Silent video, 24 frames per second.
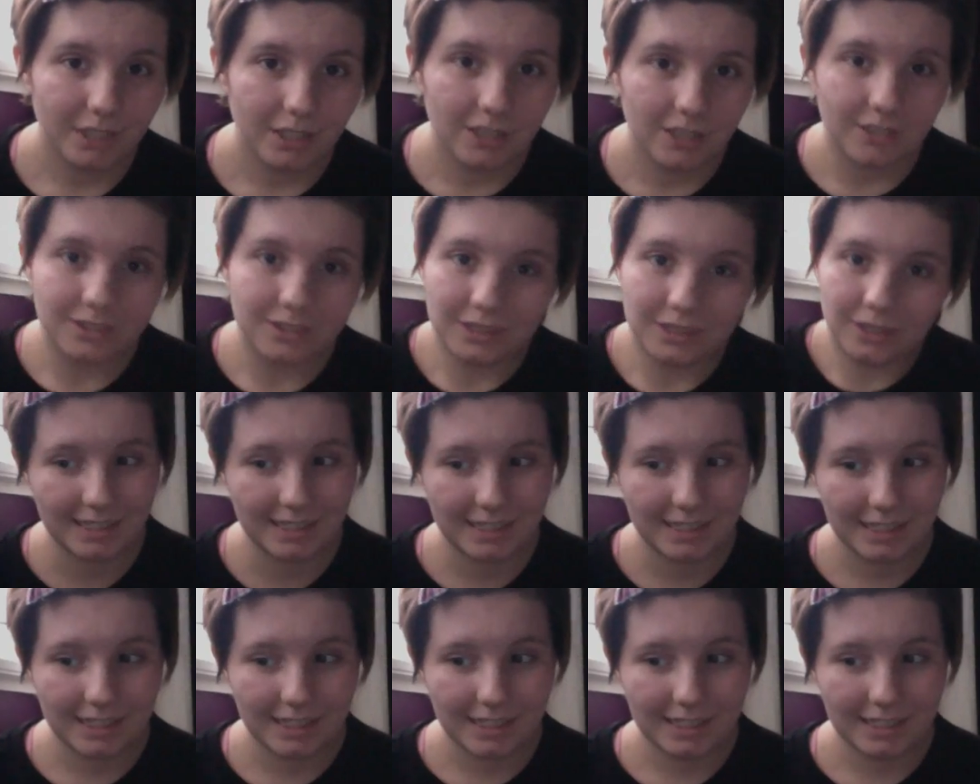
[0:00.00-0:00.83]

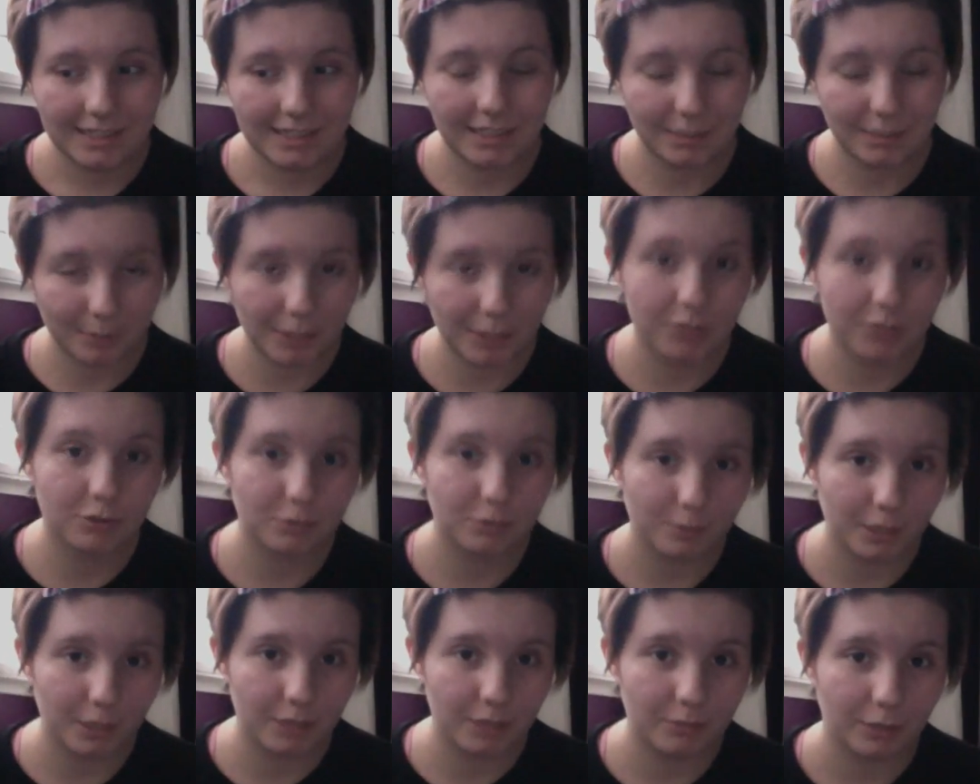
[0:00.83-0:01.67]
So, segmental
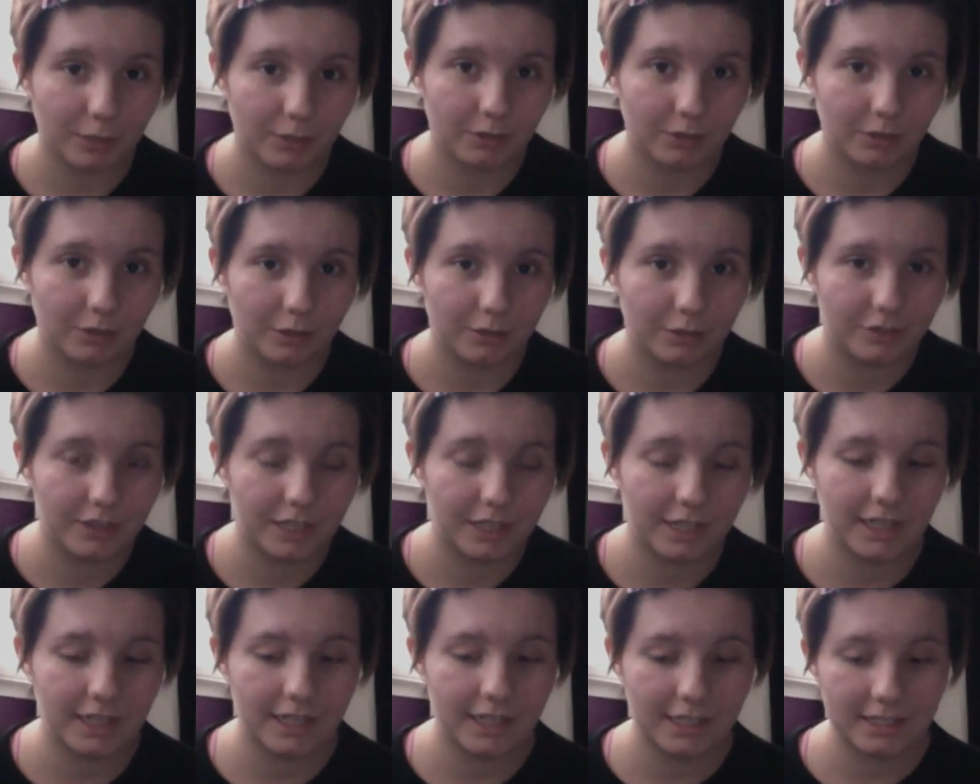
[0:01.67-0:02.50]
spinal
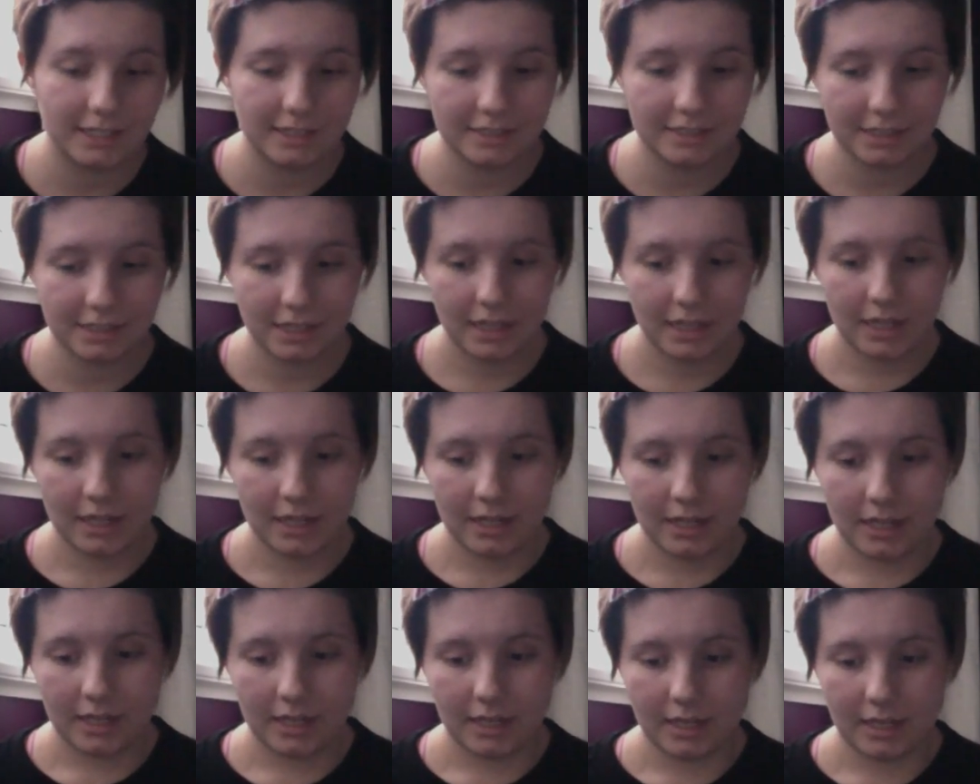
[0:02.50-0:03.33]
myoclonus is
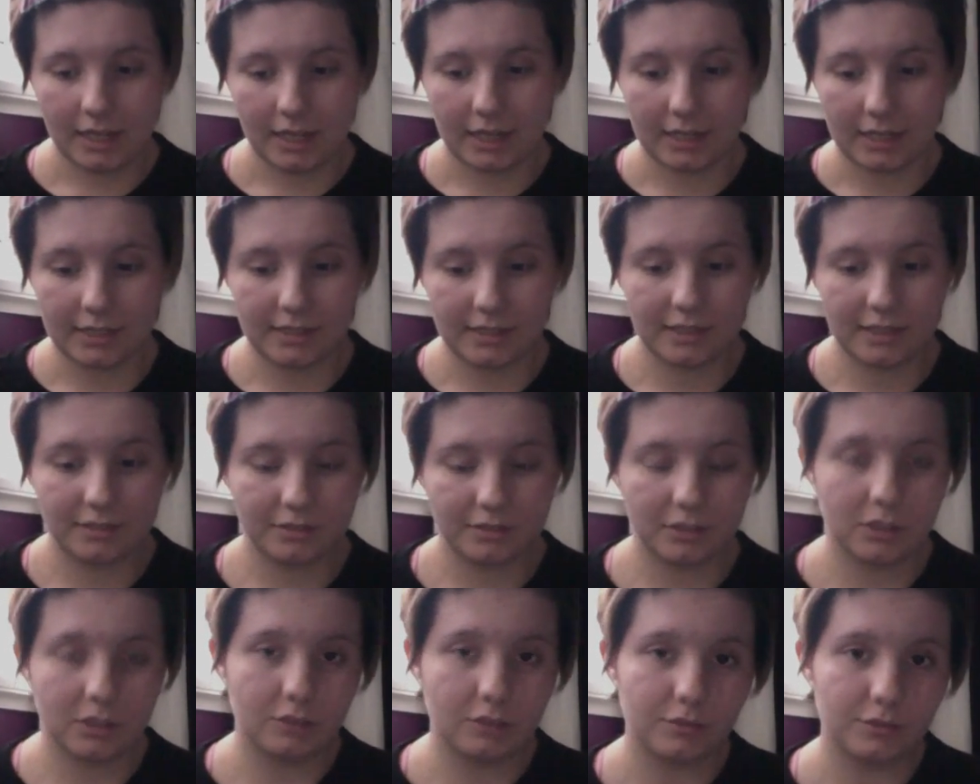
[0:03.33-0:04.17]
a
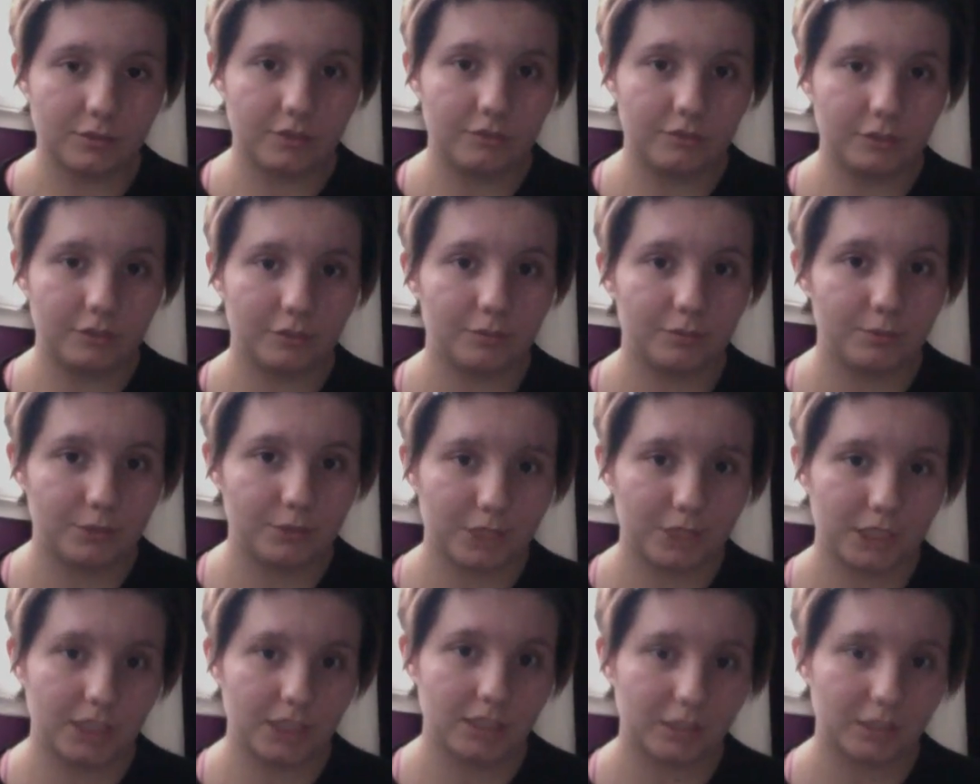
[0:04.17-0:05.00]
series of
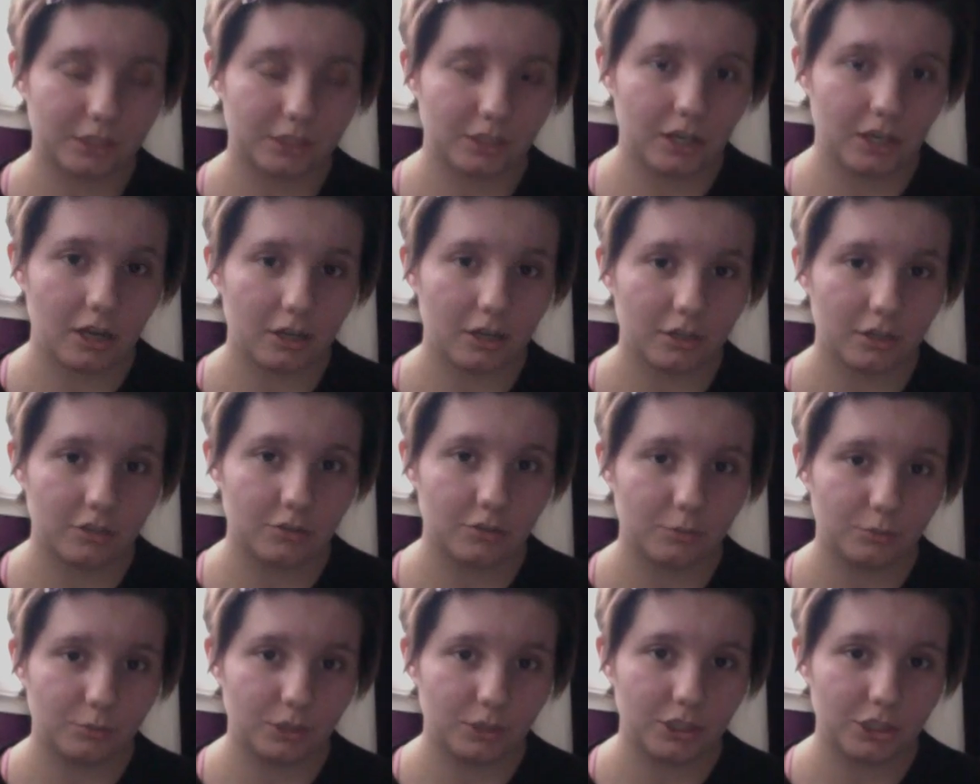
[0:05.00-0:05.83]
arithmetic jerks
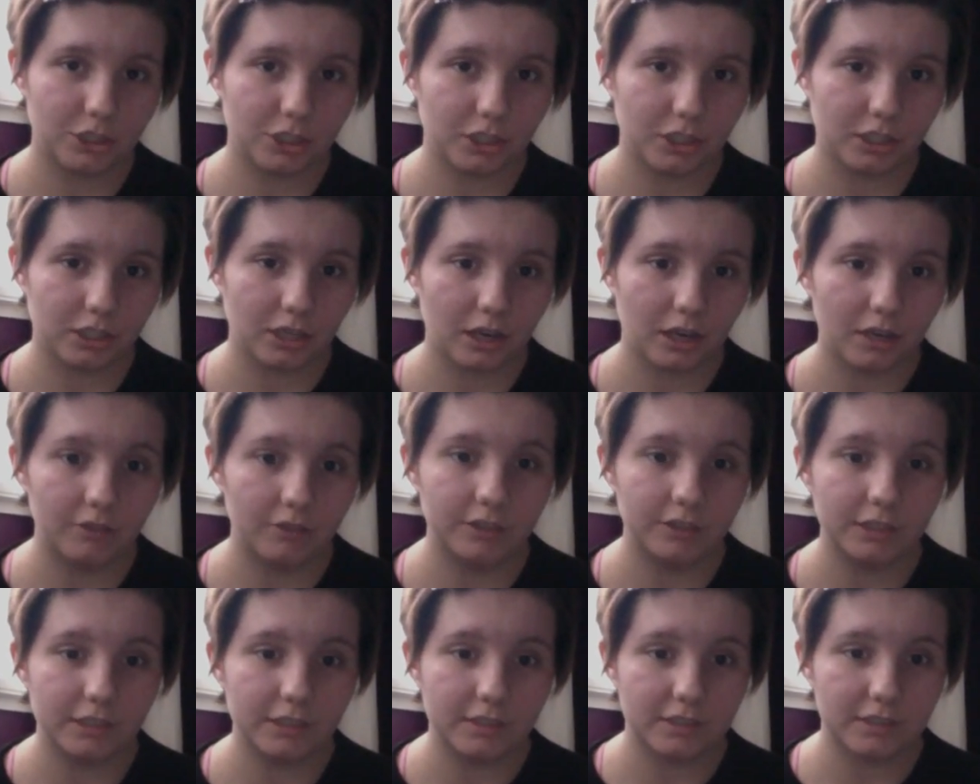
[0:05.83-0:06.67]
which occur
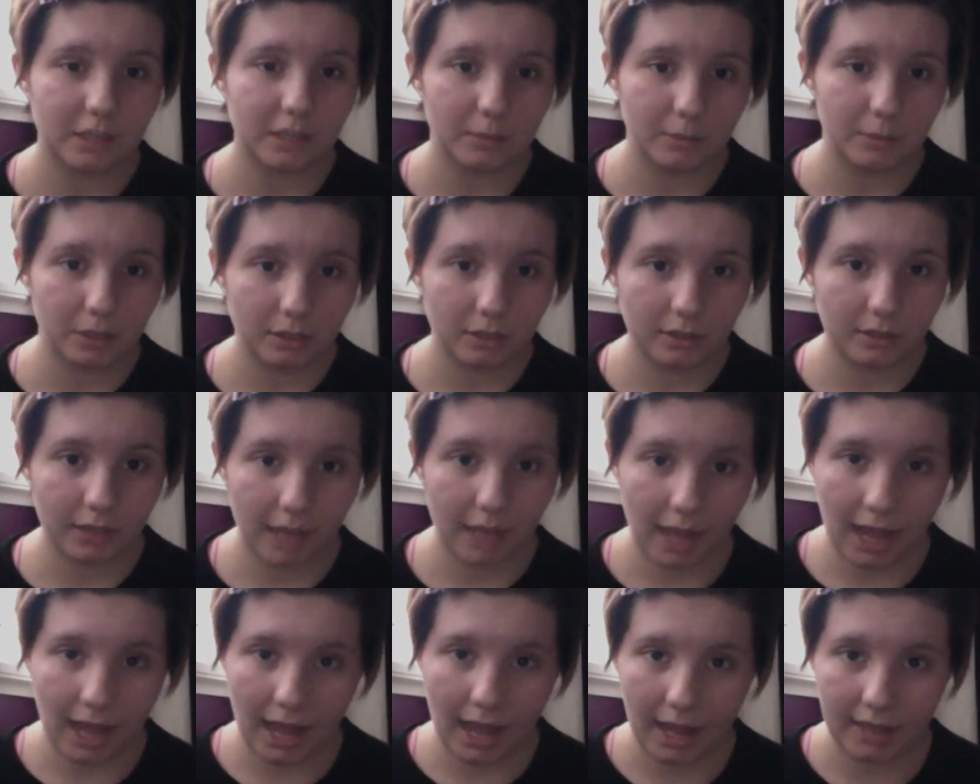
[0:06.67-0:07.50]
in the stomach
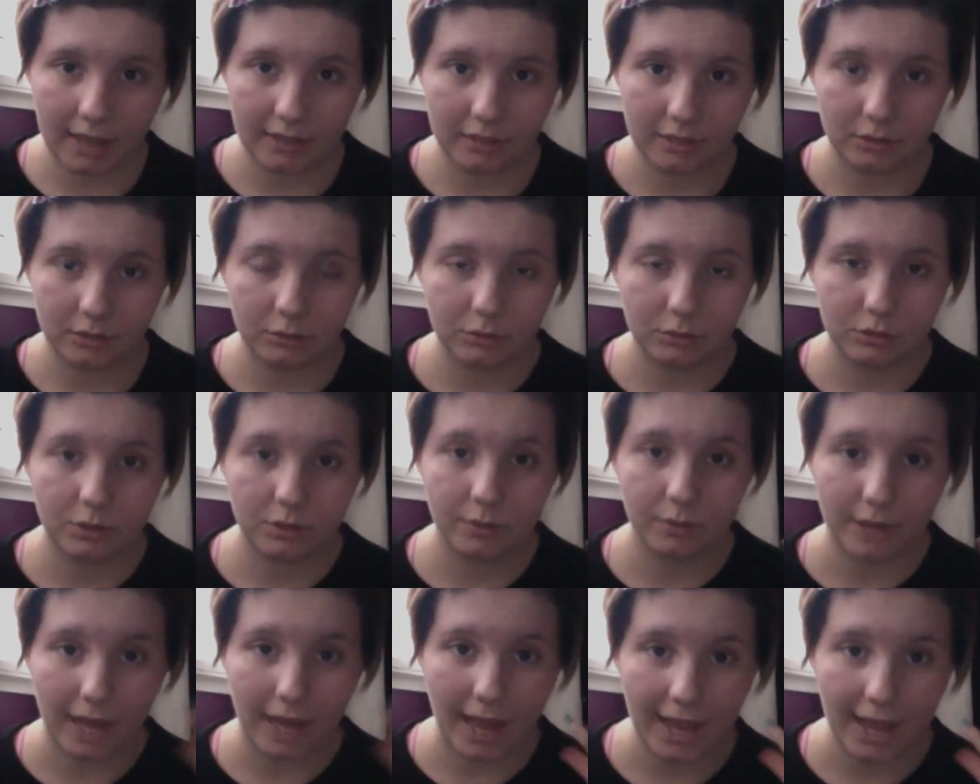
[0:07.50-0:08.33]
and also
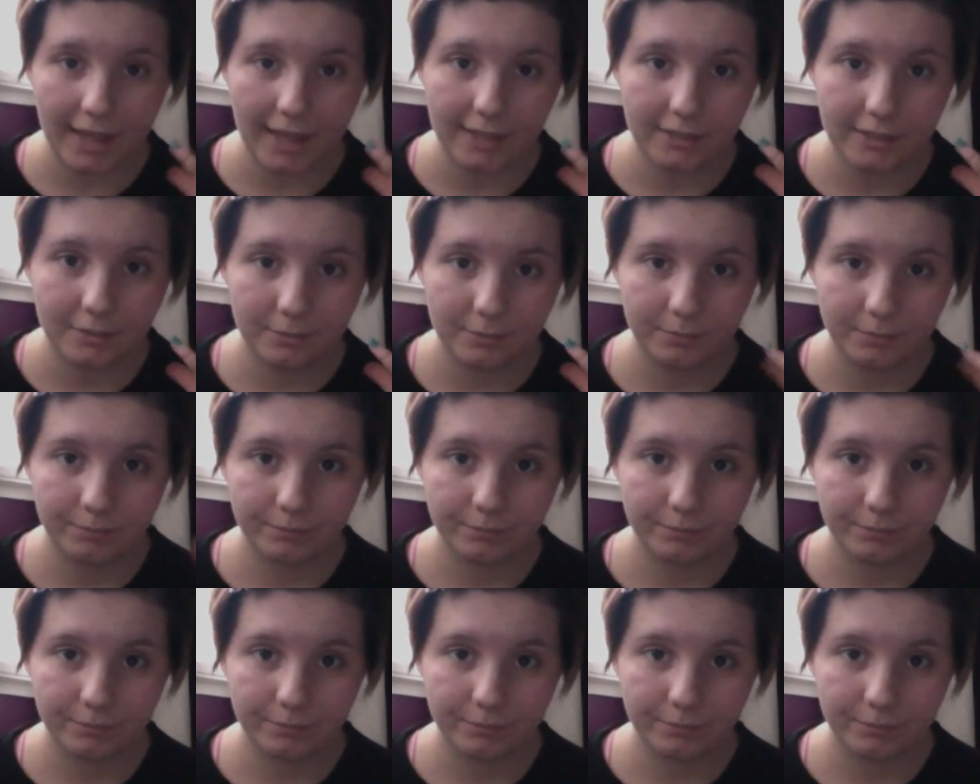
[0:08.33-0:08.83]
the head.